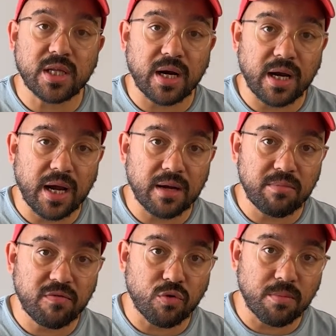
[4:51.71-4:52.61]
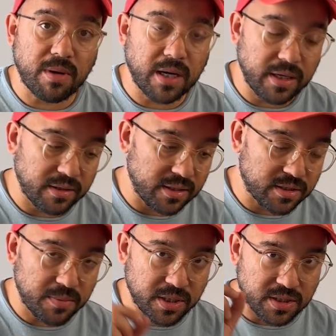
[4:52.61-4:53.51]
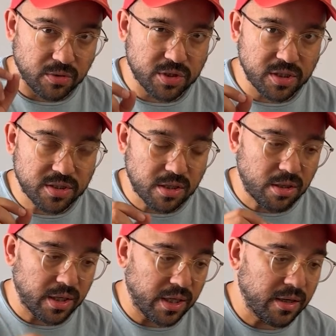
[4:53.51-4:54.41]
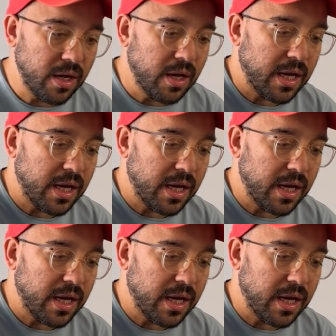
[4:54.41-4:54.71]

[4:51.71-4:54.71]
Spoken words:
that I had before buying this, because I was considering it,